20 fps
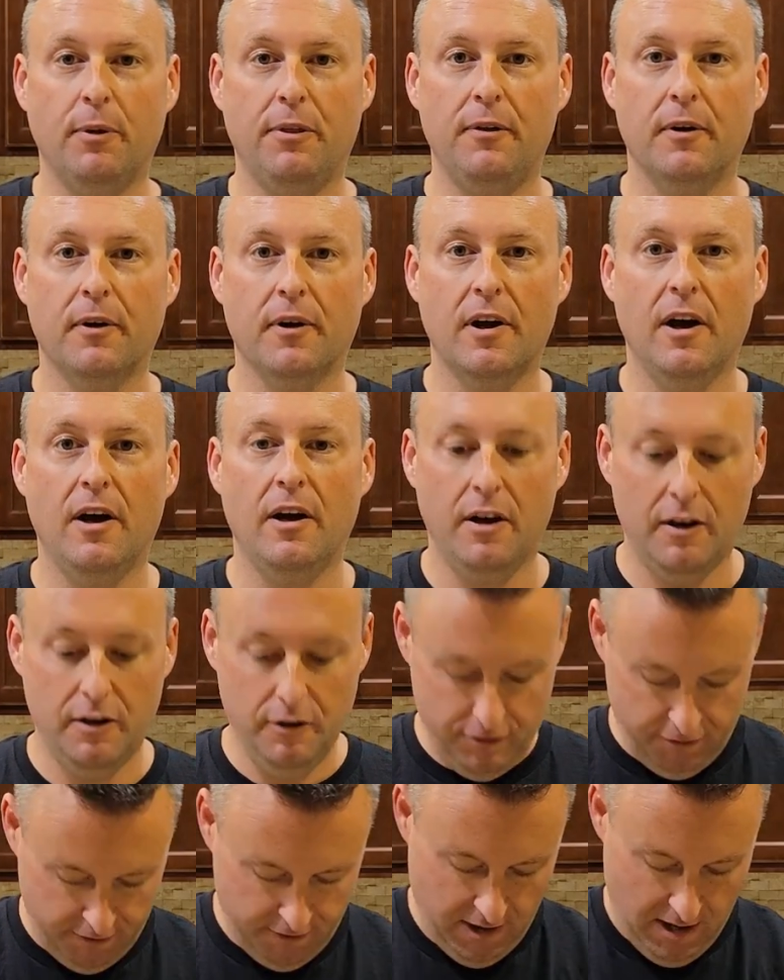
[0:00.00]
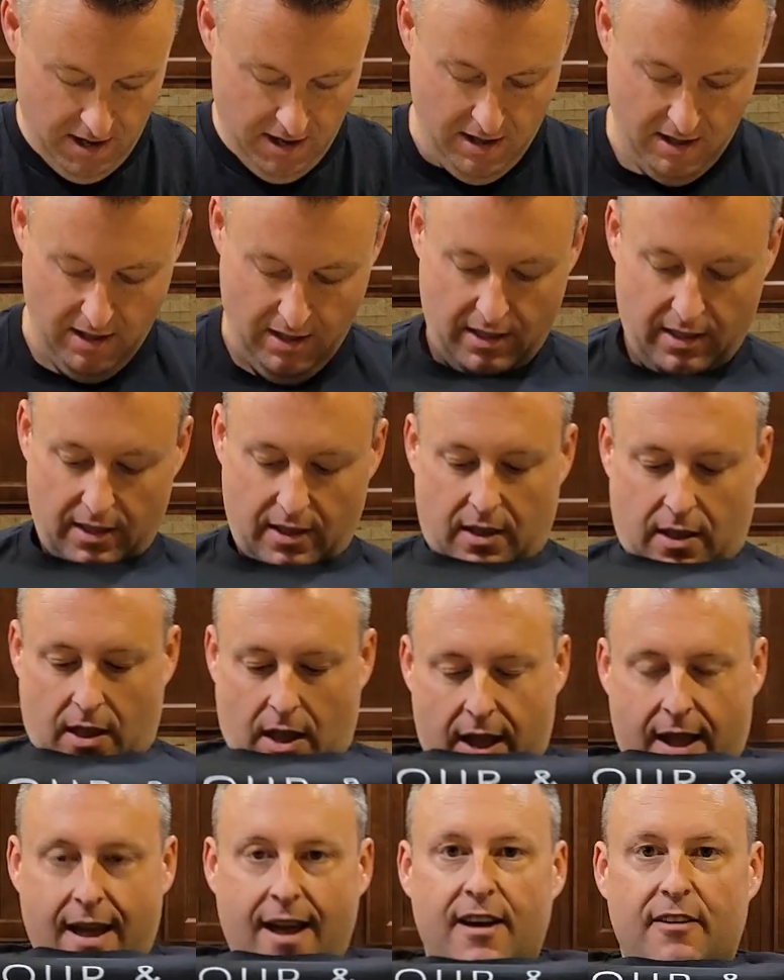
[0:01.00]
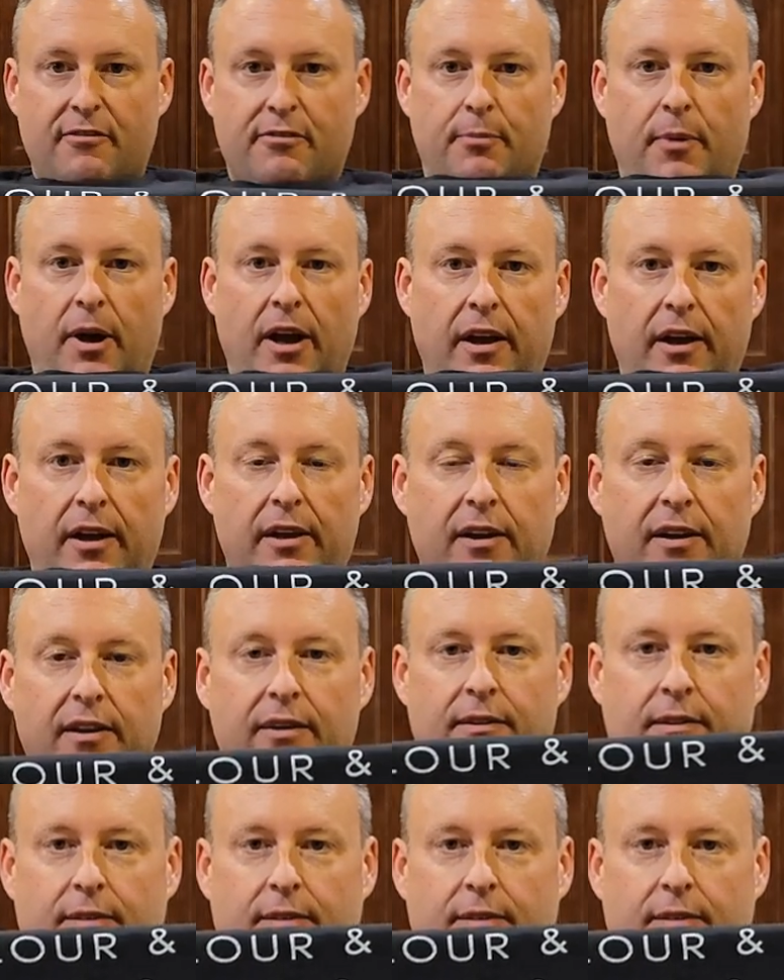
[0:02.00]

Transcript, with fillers: with your cuz. I have my